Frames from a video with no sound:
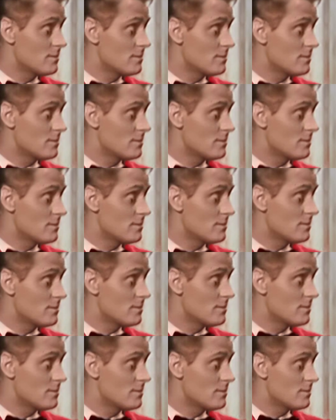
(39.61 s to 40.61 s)

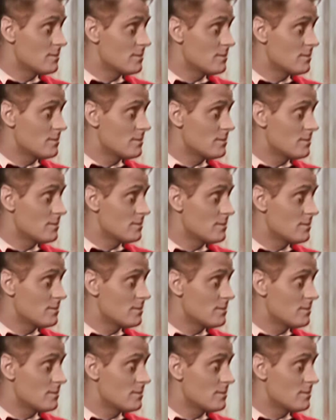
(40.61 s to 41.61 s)

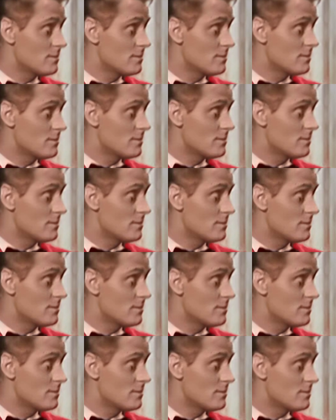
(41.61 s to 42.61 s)

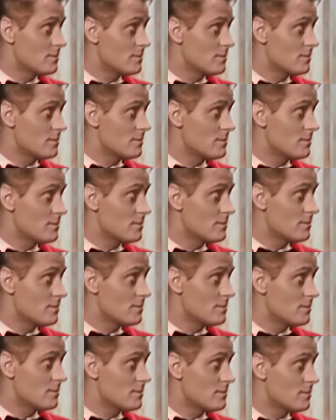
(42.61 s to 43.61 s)

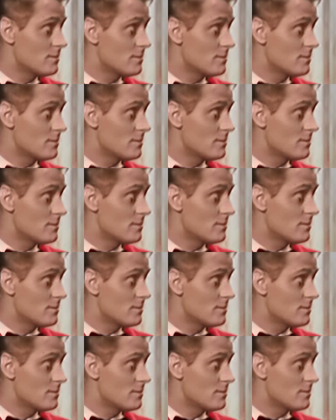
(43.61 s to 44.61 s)

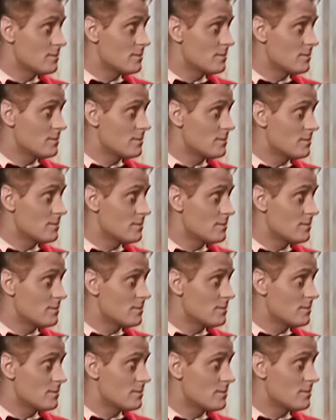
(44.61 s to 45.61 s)

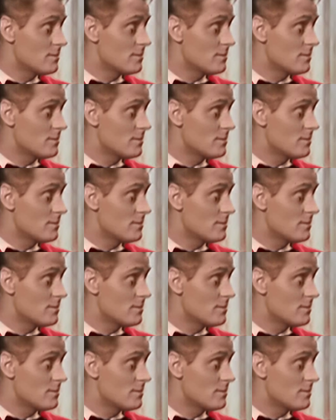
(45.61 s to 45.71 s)
(silent)